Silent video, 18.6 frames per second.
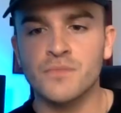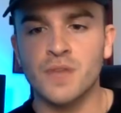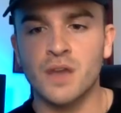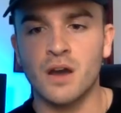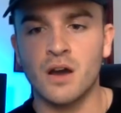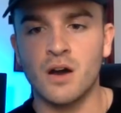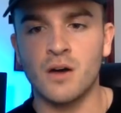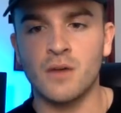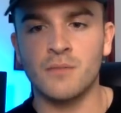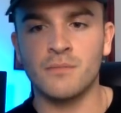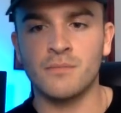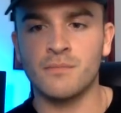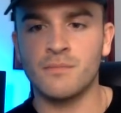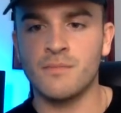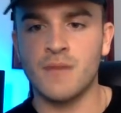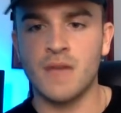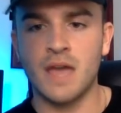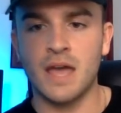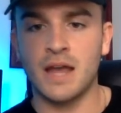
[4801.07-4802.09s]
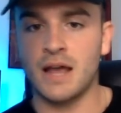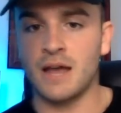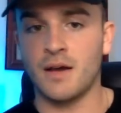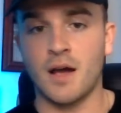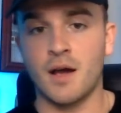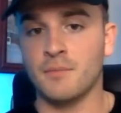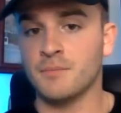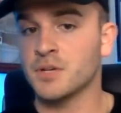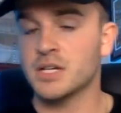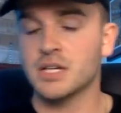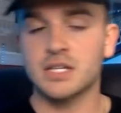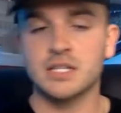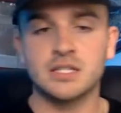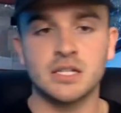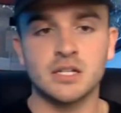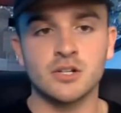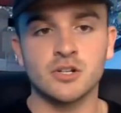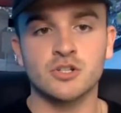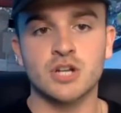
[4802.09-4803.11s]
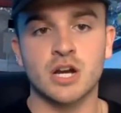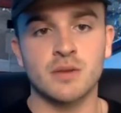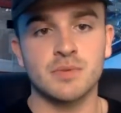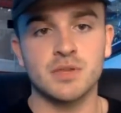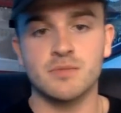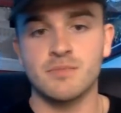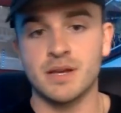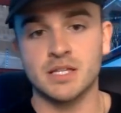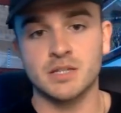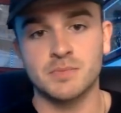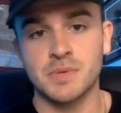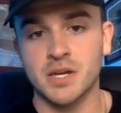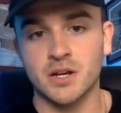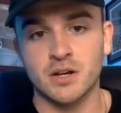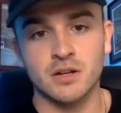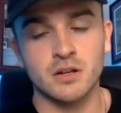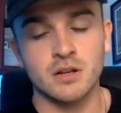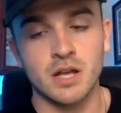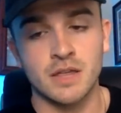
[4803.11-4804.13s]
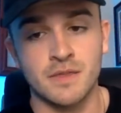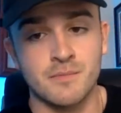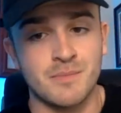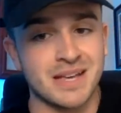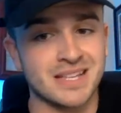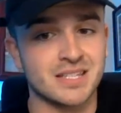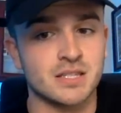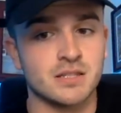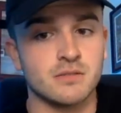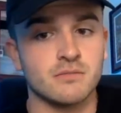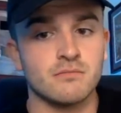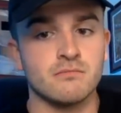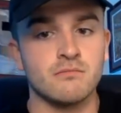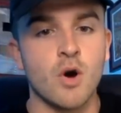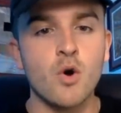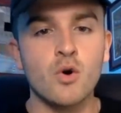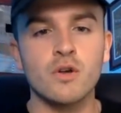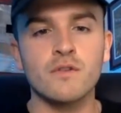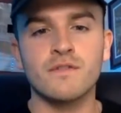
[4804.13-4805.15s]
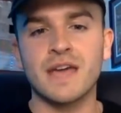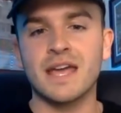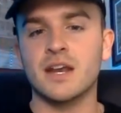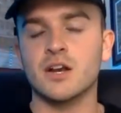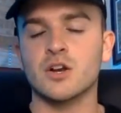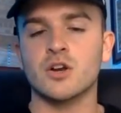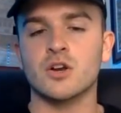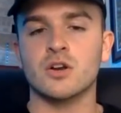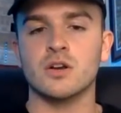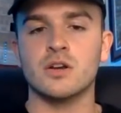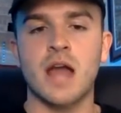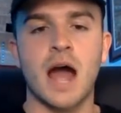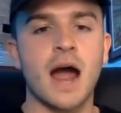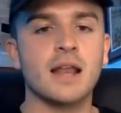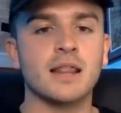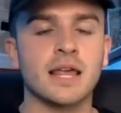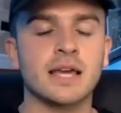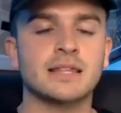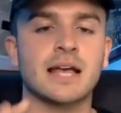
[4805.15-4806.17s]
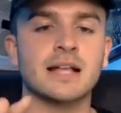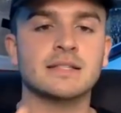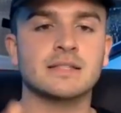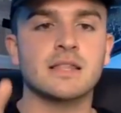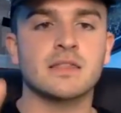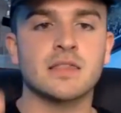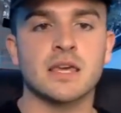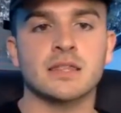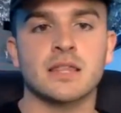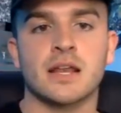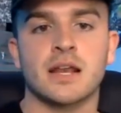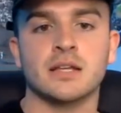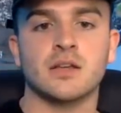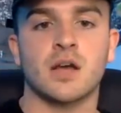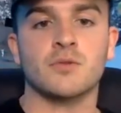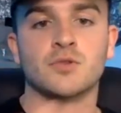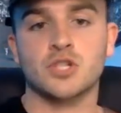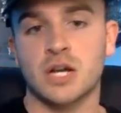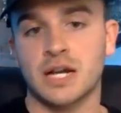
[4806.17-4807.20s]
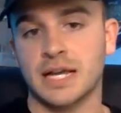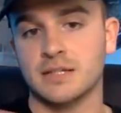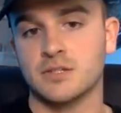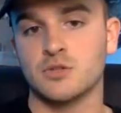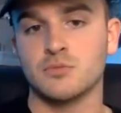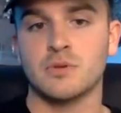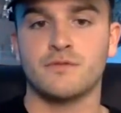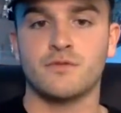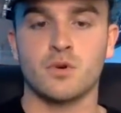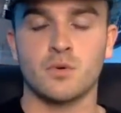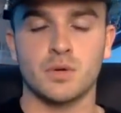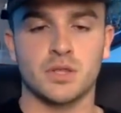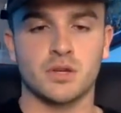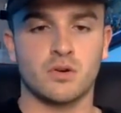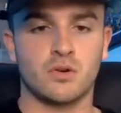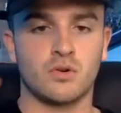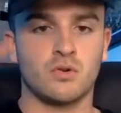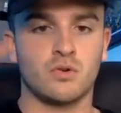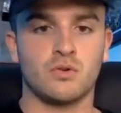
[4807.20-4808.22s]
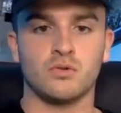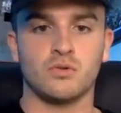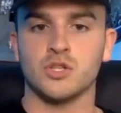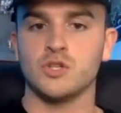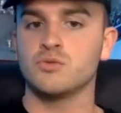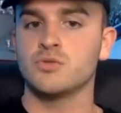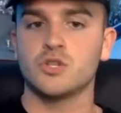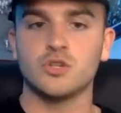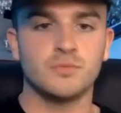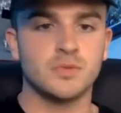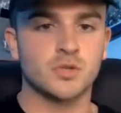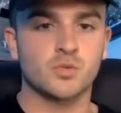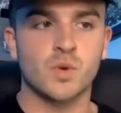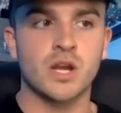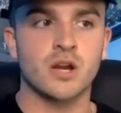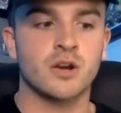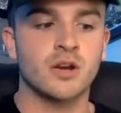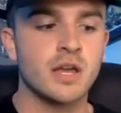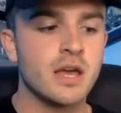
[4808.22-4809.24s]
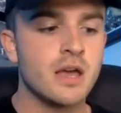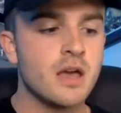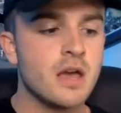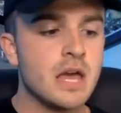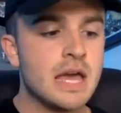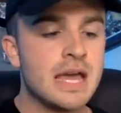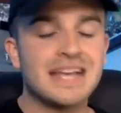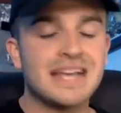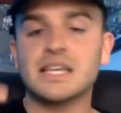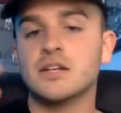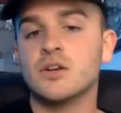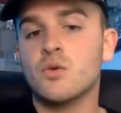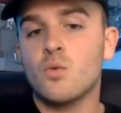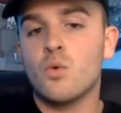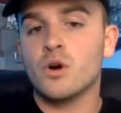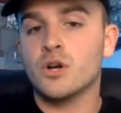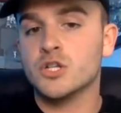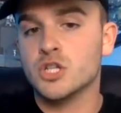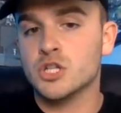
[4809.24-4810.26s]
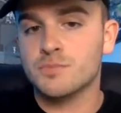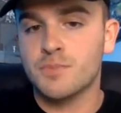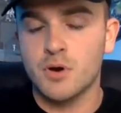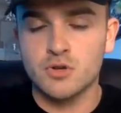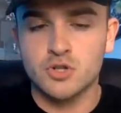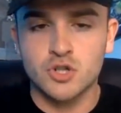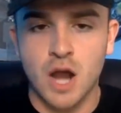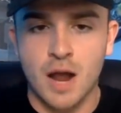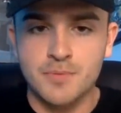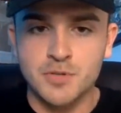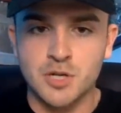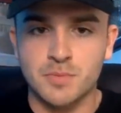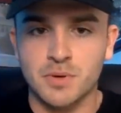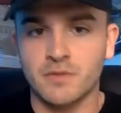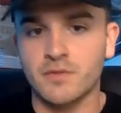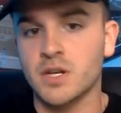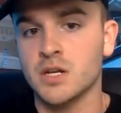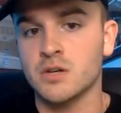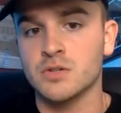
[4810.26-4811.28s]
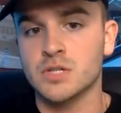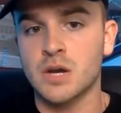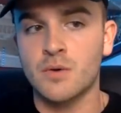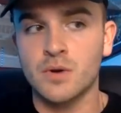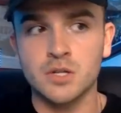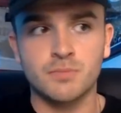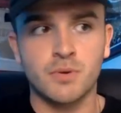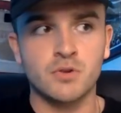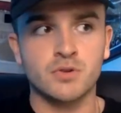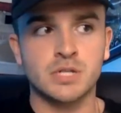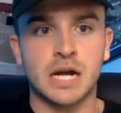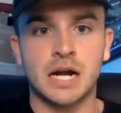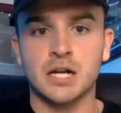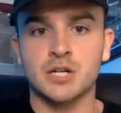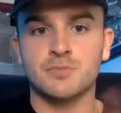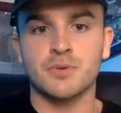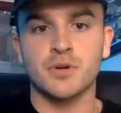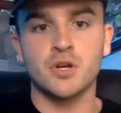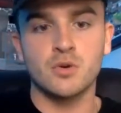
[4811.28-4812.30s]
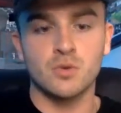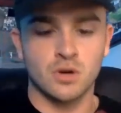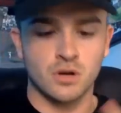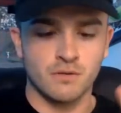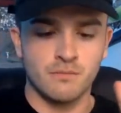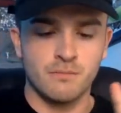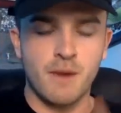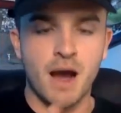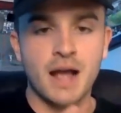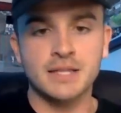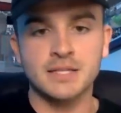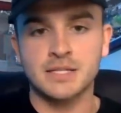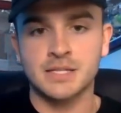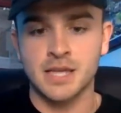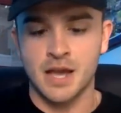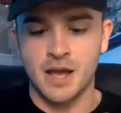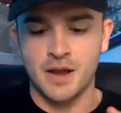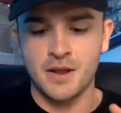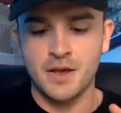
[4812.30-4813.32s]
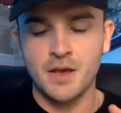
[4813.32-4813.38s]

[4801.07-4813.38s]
And I'm going to continue to try to be the best speaker and the best motivator. Not like that's the thing that I was trying to get to before with the whole YouTube is weird, is I don't want to just post dropshipping videos. I want to post entrepreneur, mindset,